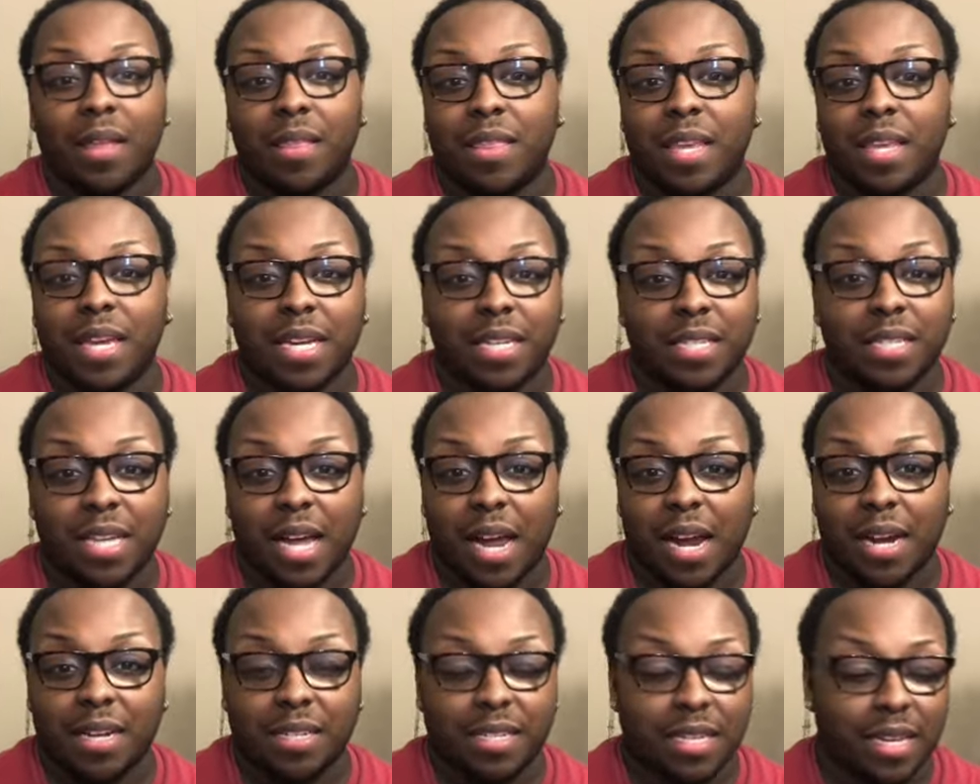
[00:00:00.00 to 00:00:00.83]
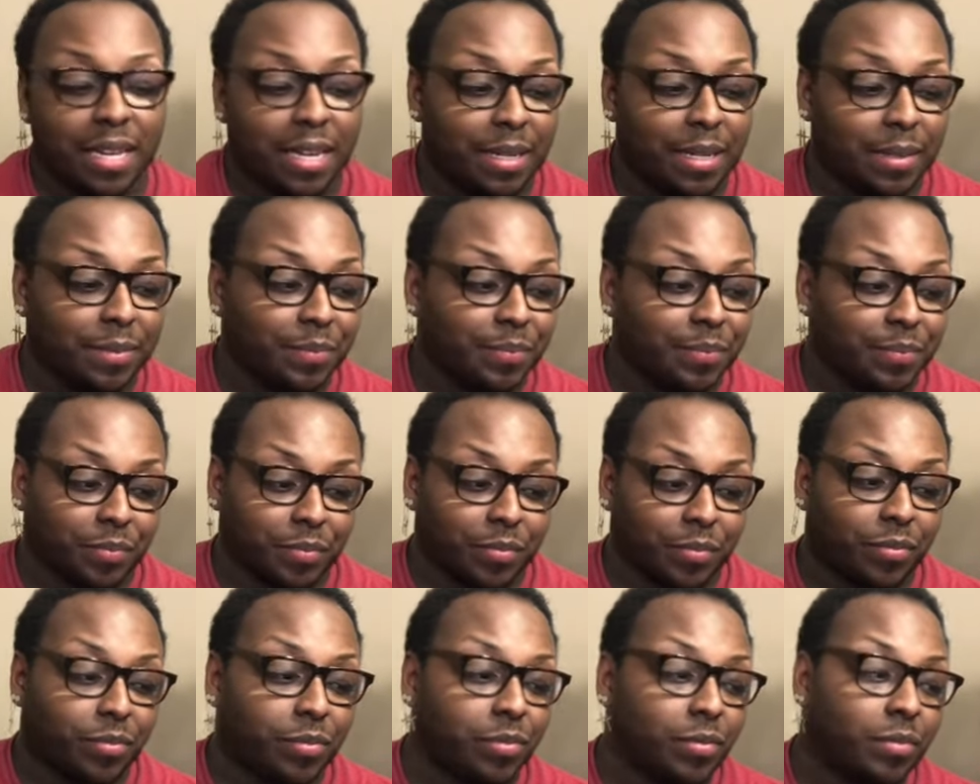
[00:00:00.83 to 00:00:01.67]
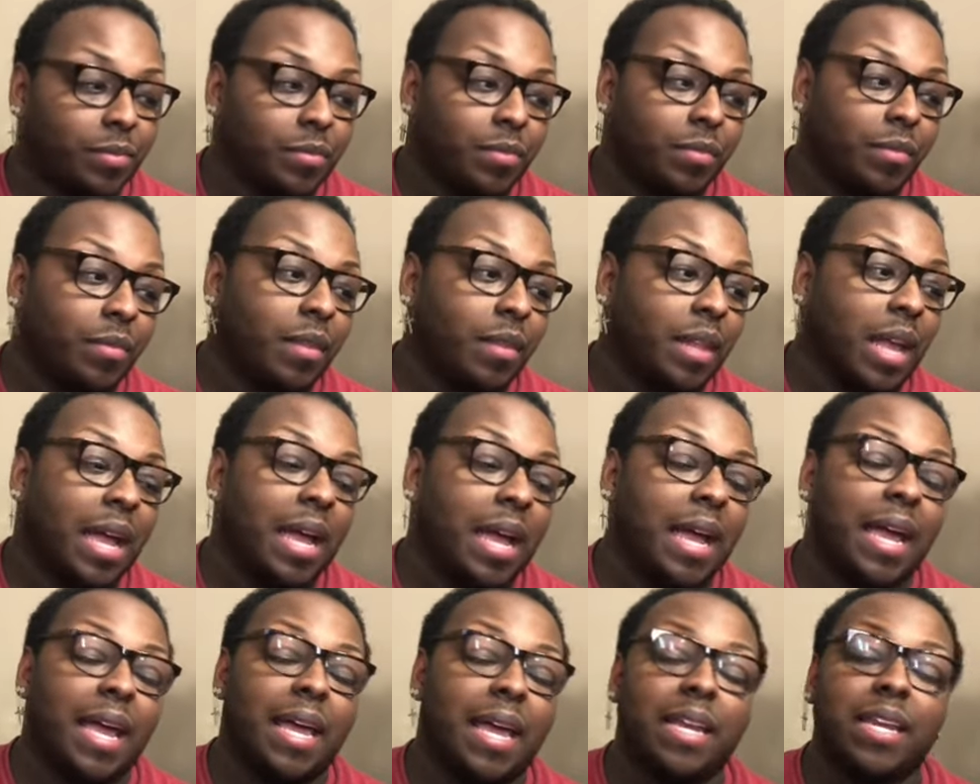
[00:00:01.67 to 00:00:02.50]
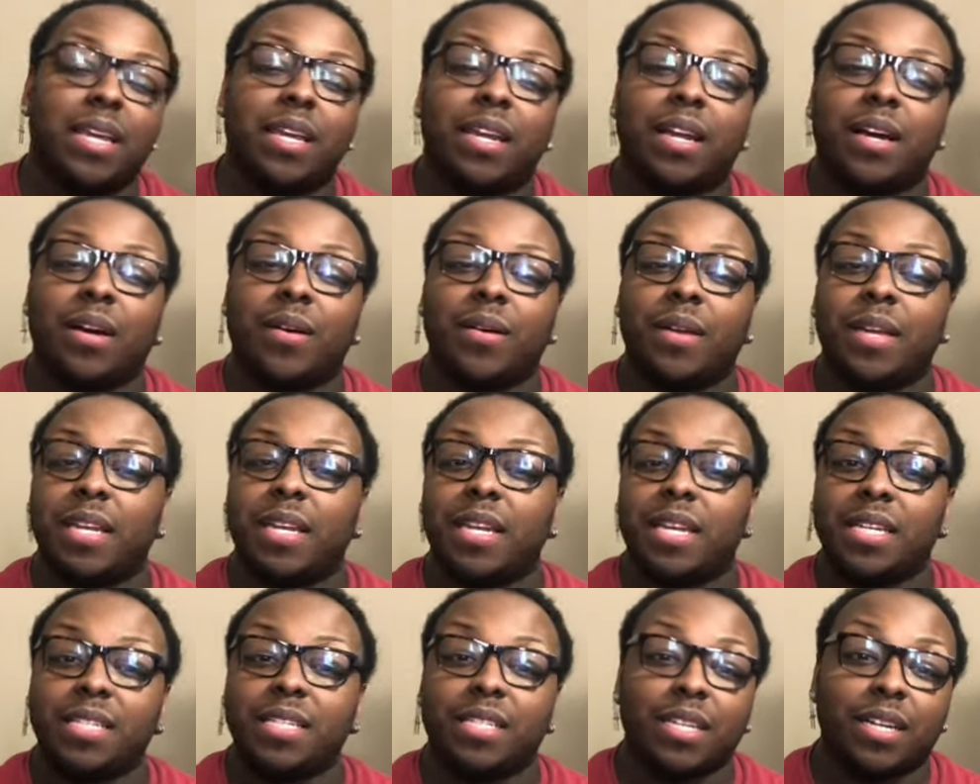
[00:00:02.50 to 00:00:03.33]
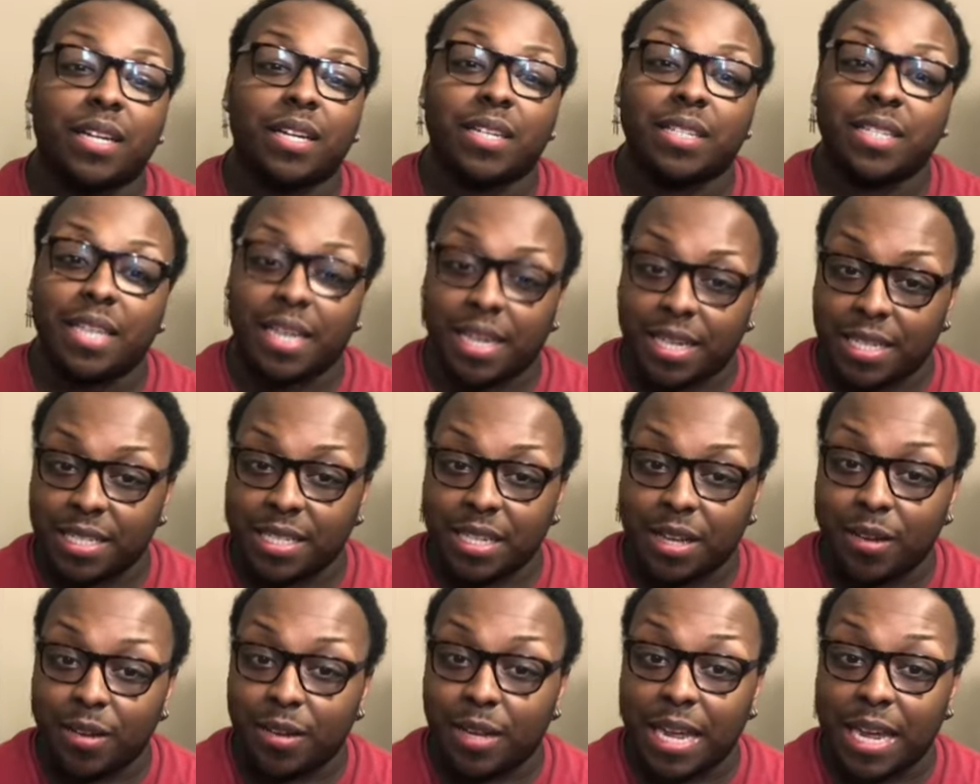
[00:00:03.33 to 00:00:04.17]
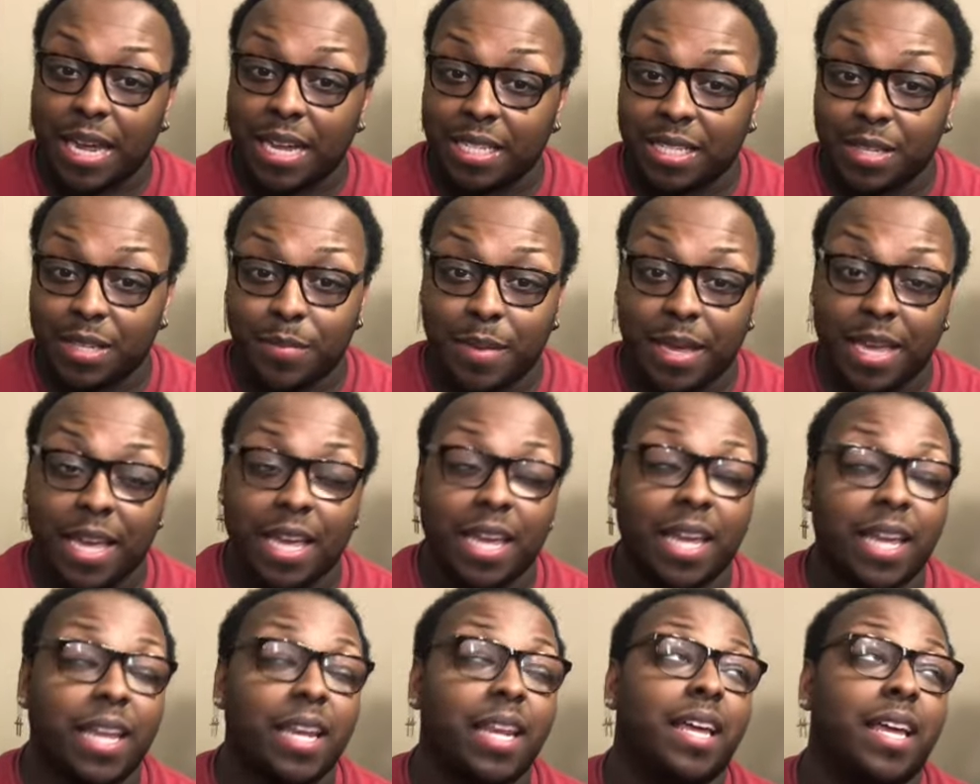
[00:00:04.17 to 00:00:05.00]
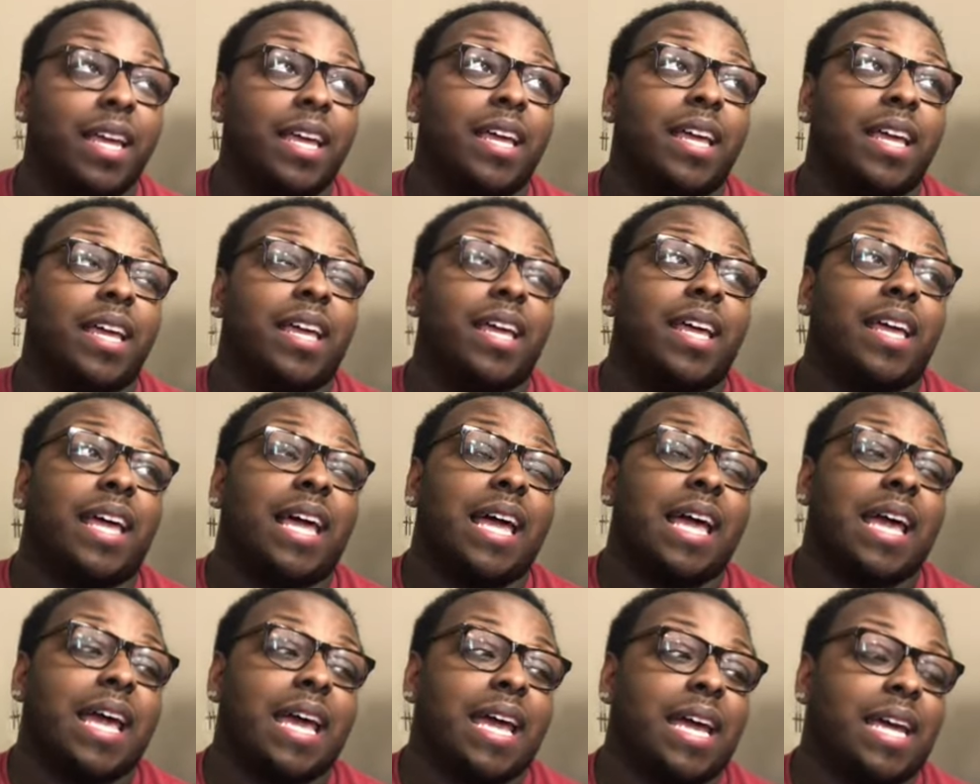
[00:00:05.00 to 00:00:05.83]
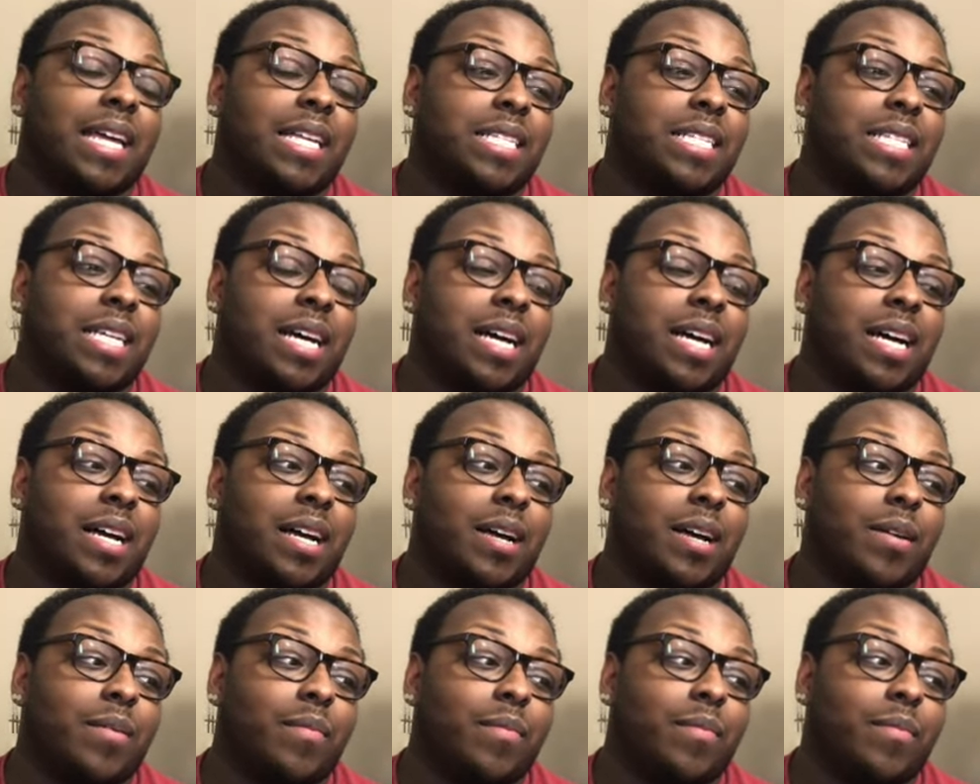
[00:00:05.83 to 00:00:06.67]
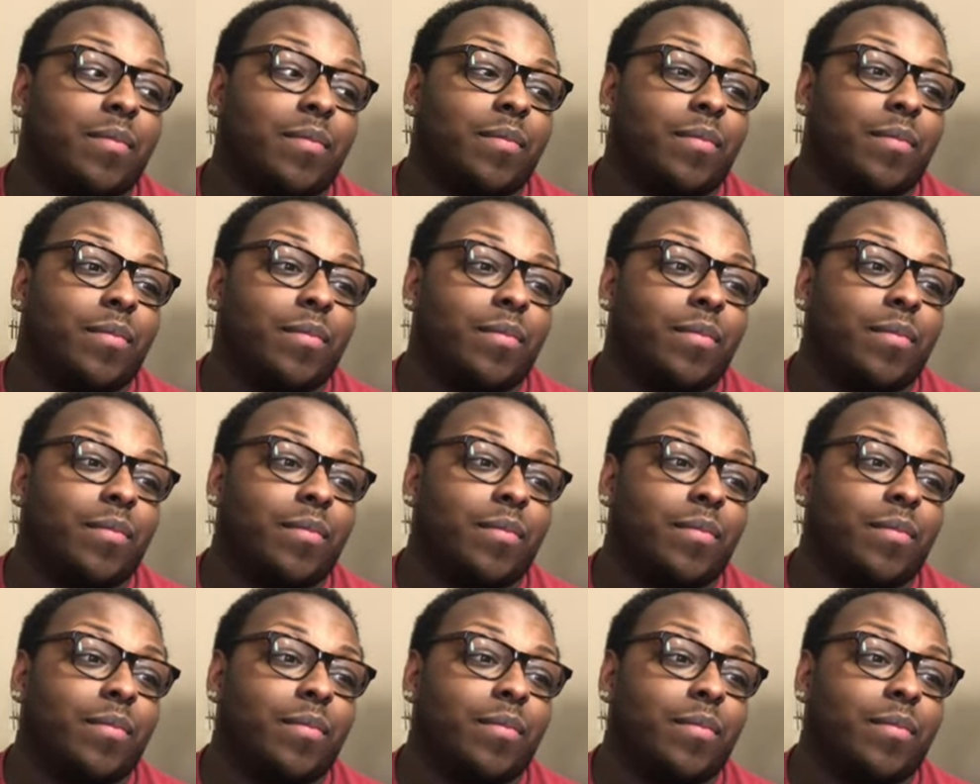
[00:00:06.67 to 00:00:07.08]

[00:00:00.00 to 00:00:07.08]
entire time. And, you know, he needs to go take his old ass to bed. And,